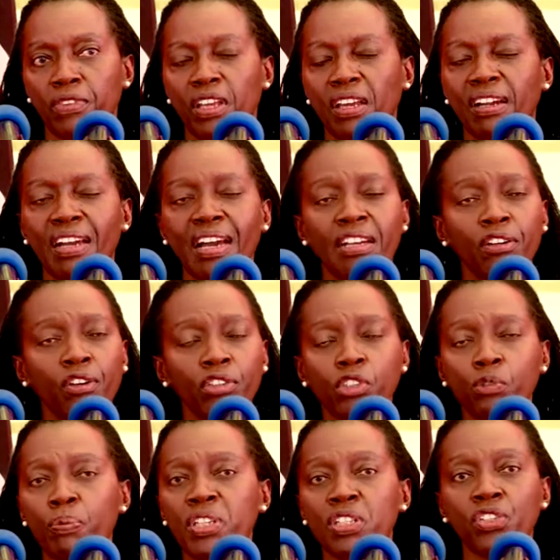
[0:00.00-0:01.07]
cannot
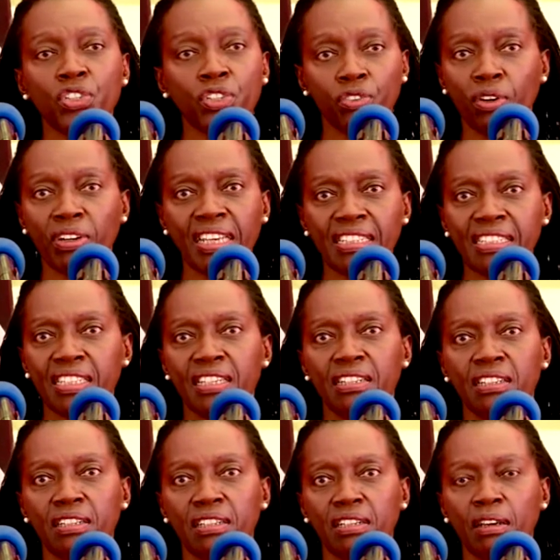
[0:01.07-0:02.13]
be derogated
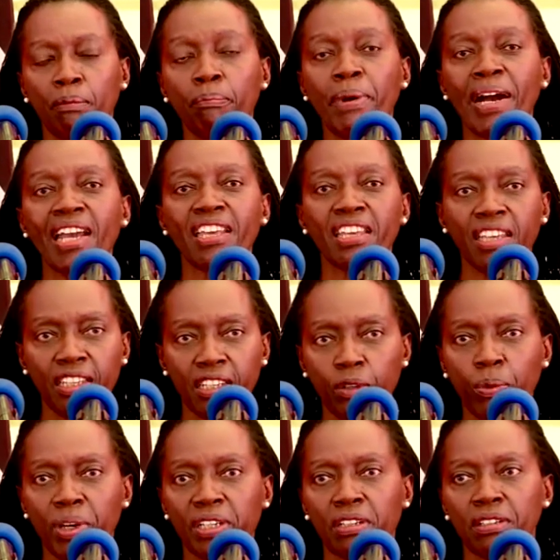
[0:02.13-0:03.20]
by
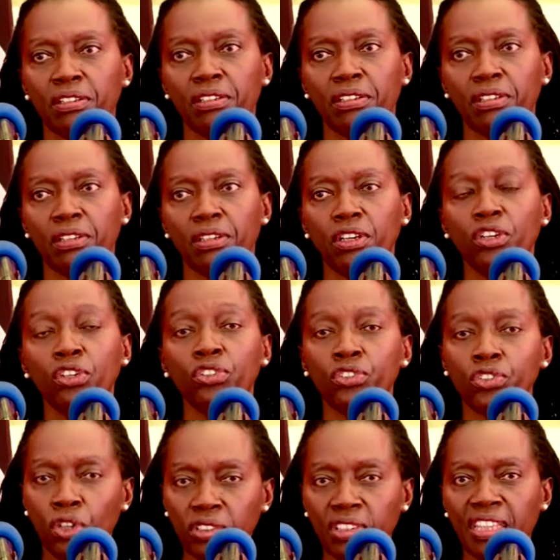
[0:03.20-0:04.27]
anyone,
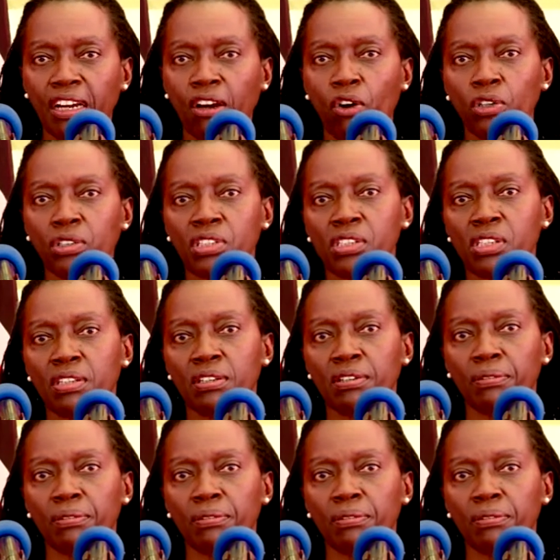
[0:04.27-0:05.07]
not the courts